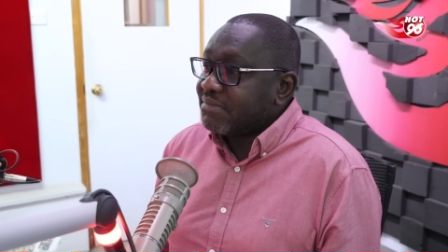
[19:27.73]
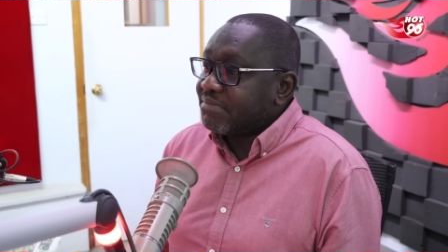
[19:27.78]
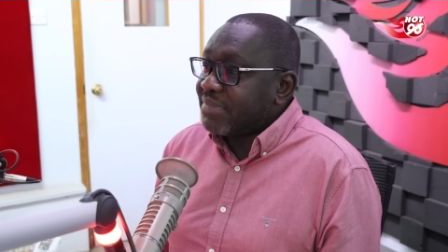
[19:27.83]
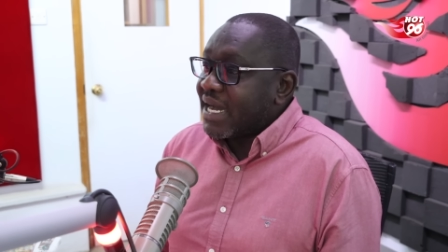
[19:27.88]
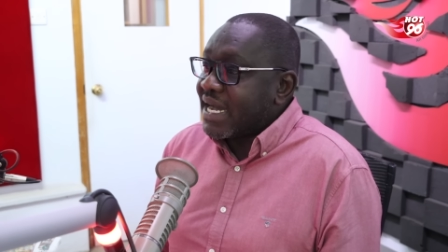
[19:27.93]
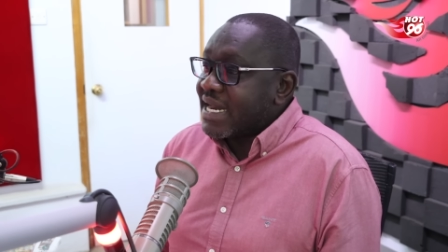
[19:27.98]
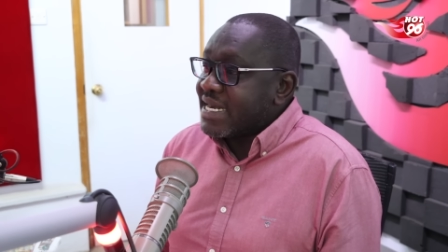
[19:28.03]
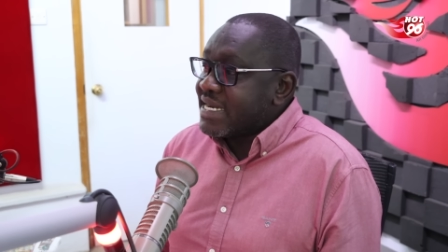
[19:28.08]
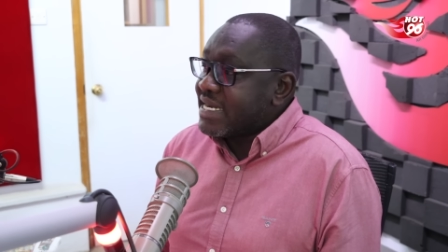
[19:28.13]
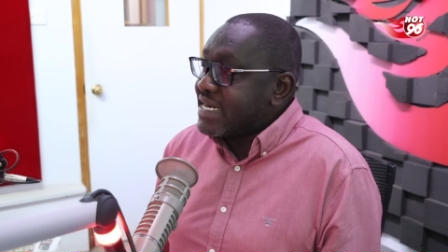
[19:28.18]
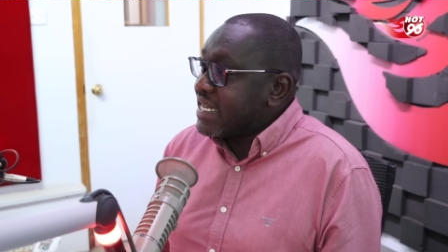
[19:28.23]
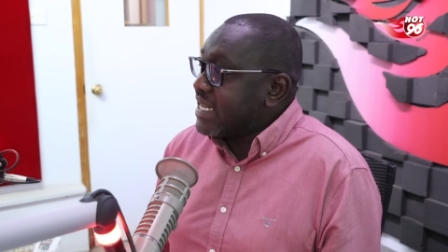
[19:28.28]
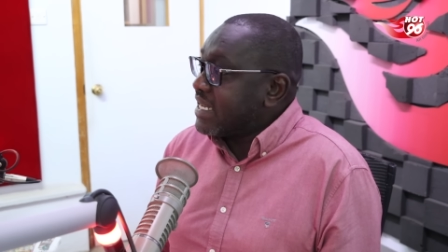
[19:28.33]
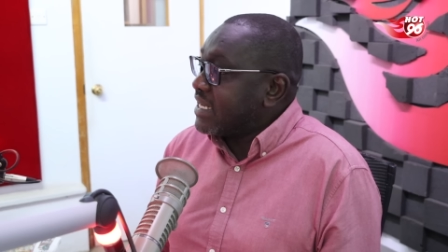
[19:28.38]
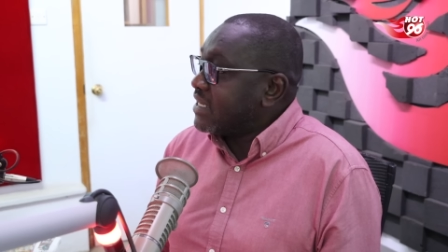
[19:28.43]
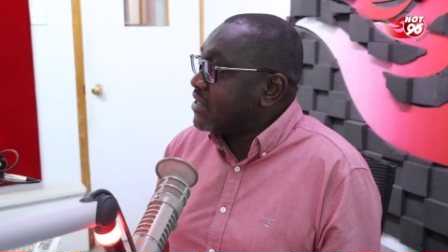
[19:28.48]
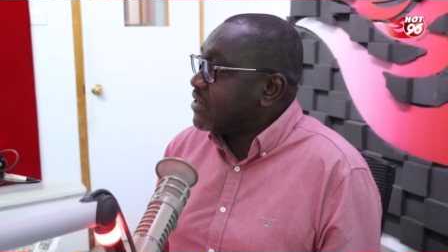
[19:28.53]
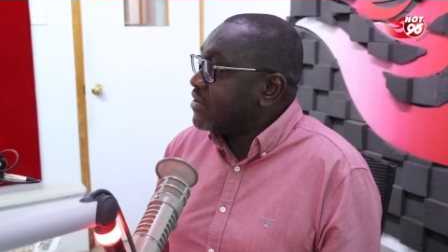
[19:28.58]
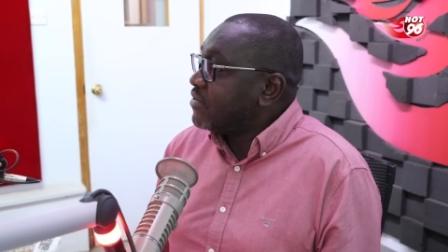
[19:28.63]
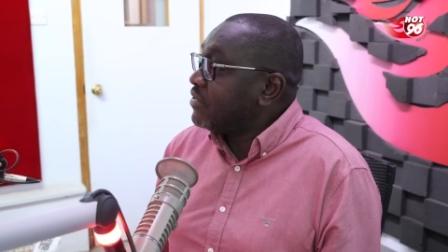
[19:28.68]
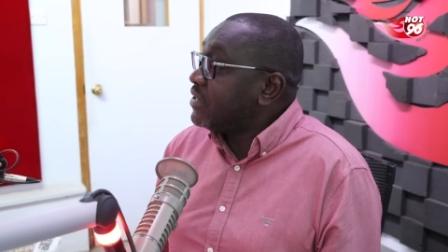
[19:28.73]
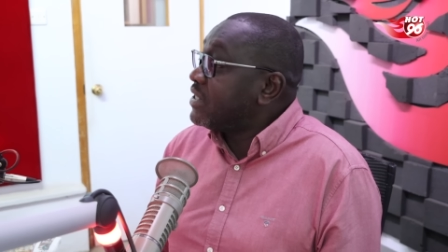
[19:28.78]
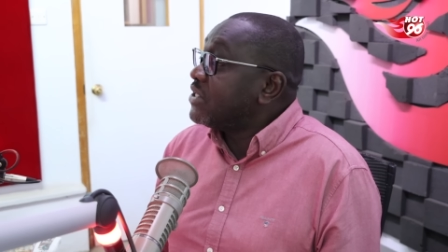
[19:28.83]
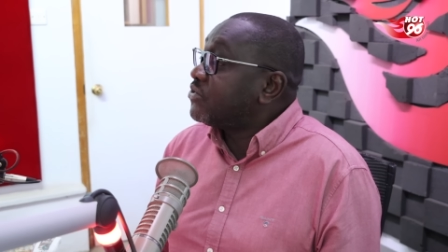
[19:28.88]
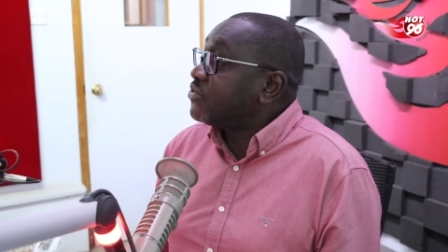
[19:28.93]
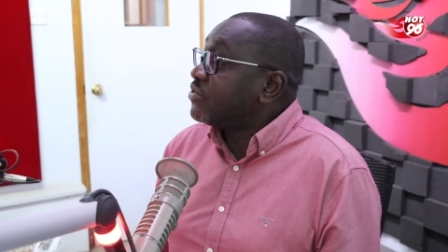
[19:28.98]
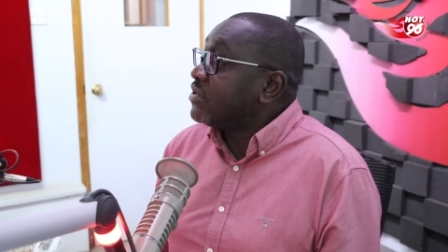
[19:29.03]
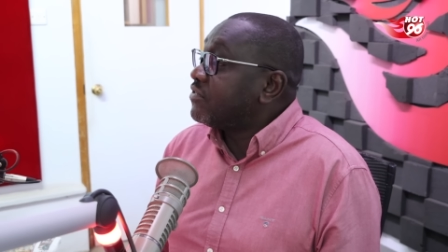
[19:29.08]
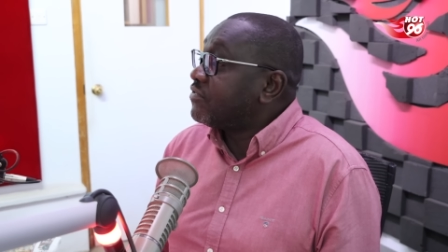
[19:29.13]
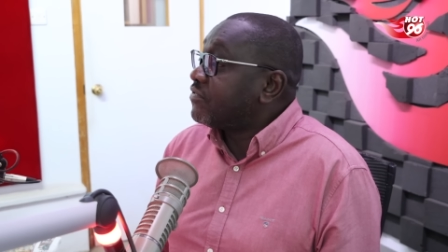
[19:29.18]
per day
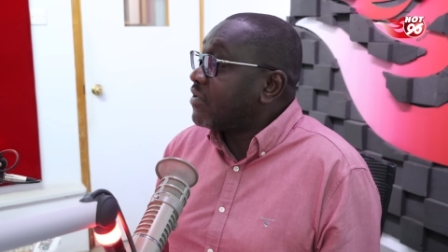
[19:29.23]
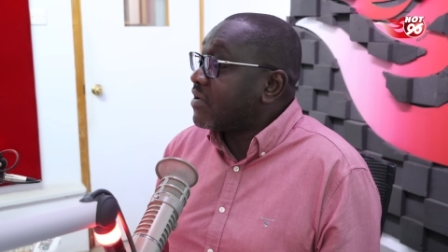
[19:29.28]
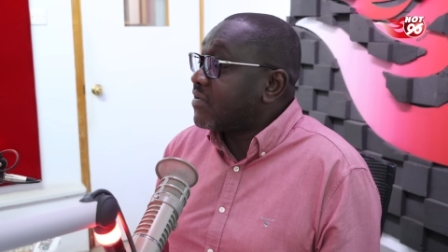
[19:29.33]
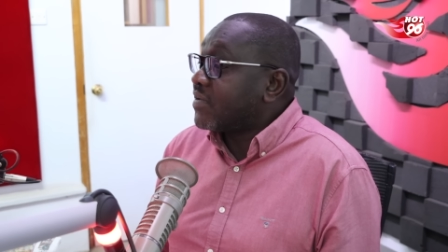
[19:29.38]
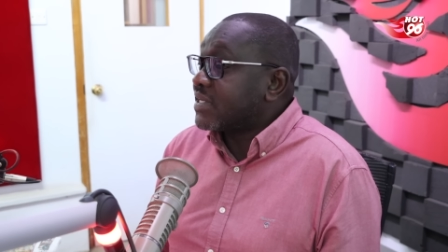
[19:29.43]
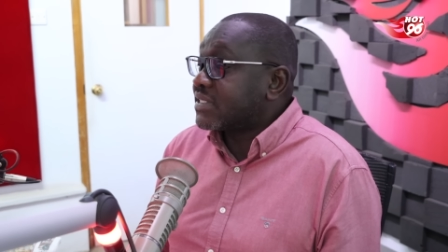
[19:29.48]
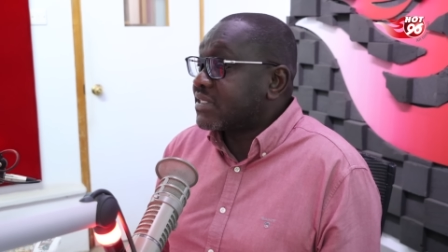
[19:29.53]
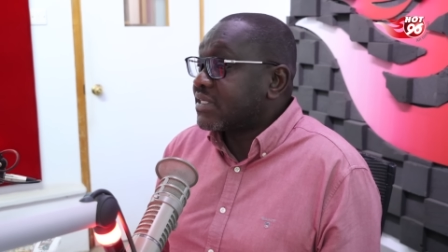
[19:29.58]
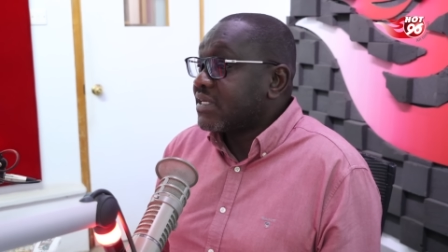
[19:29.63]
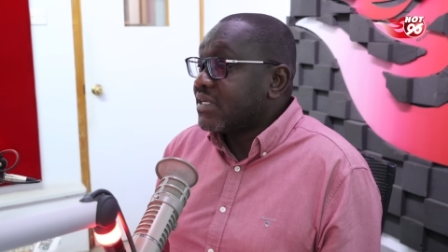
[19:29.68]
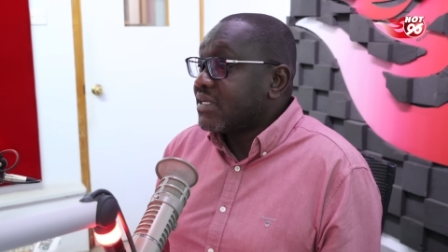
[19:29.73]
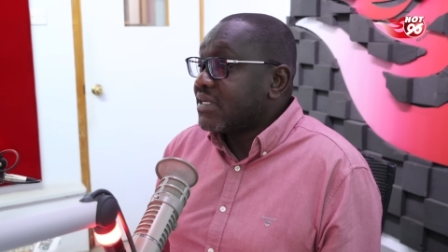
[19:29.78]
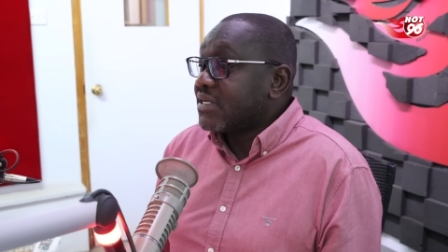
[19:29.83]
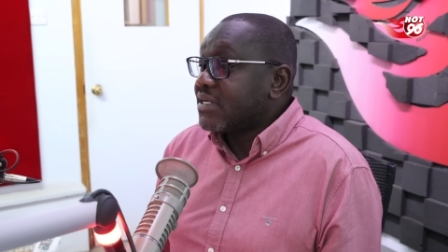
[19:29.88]
within 24 hours